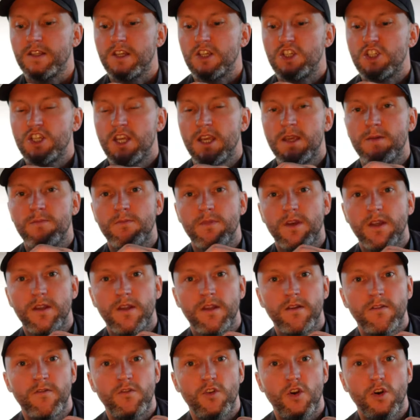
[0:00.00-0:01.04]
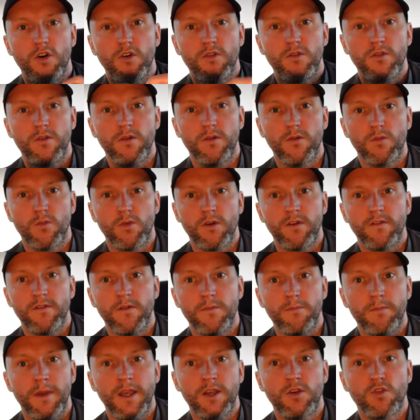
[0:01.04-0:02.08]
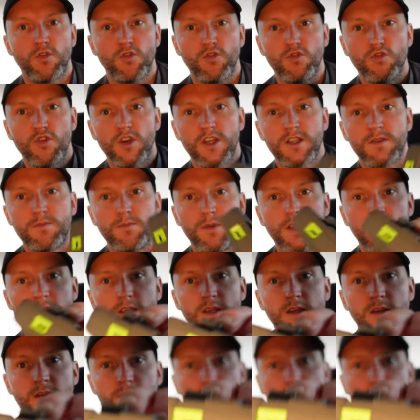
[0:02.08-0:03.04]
a shame they've gone with micro USB